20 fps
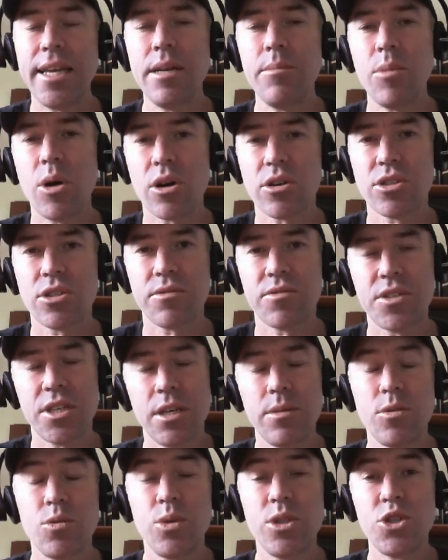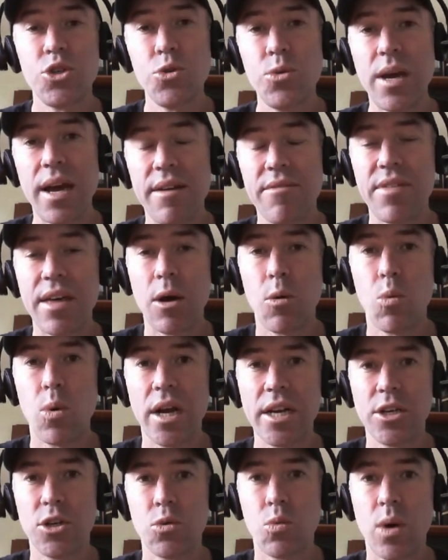in Microsoft Teams, we do have that
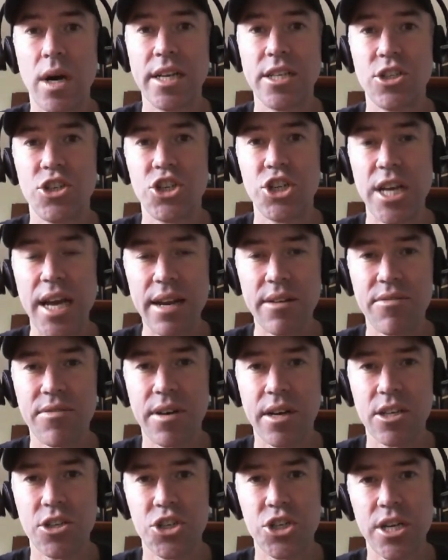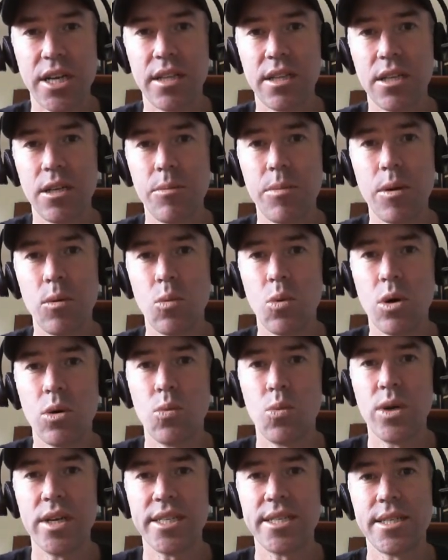one-to-one chat functionality, but
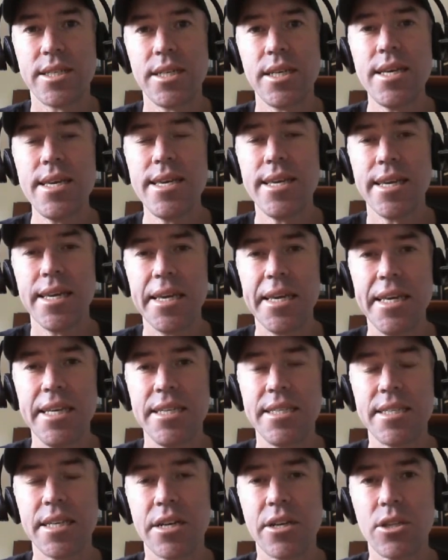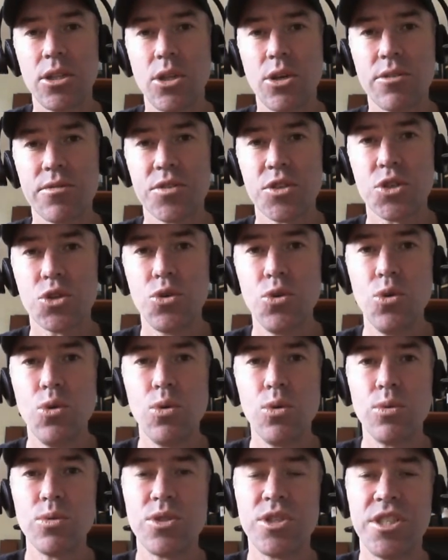what we're seeing is that a lot of
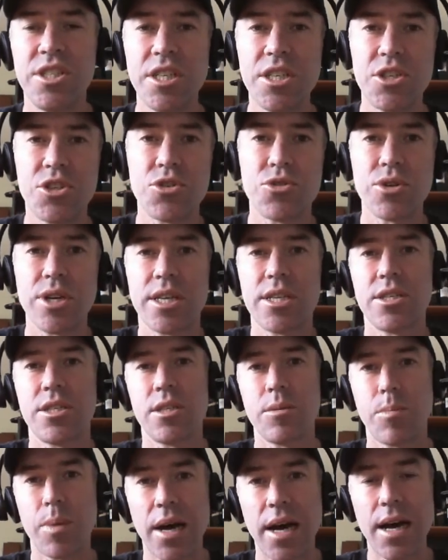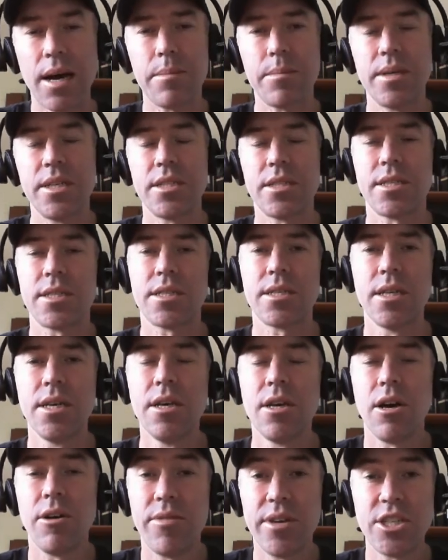schools, districts, departments
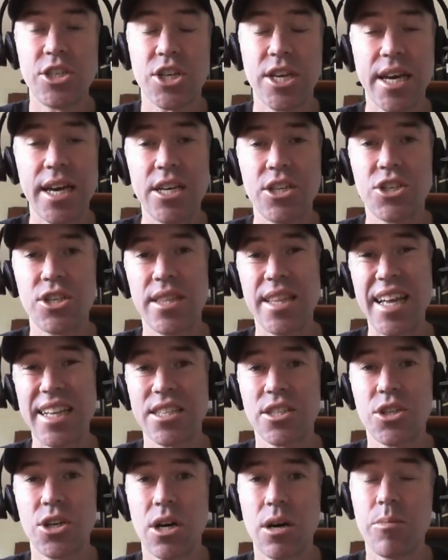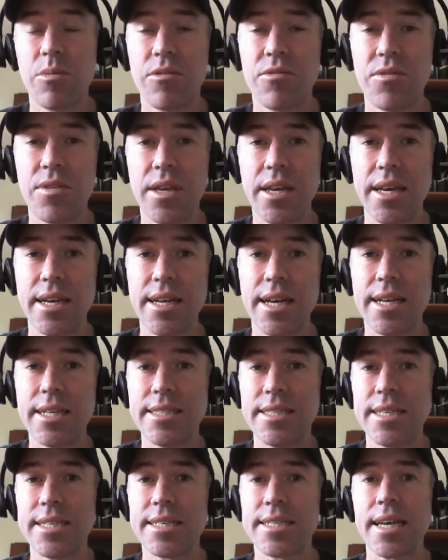of education, that type of thing, are
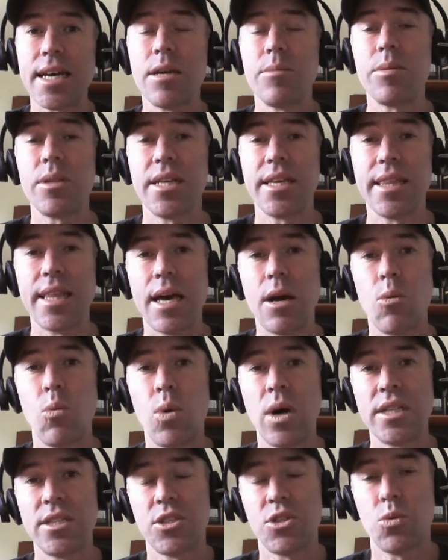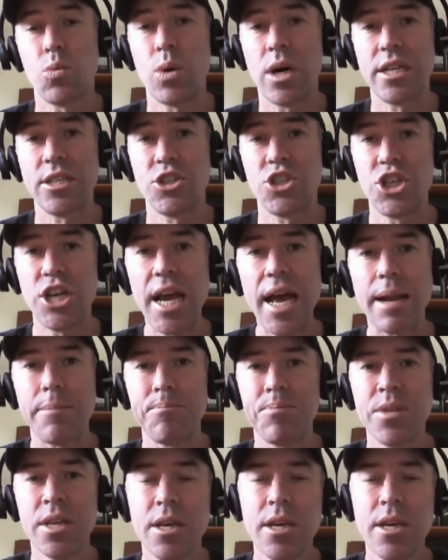disabling that one-to-one chat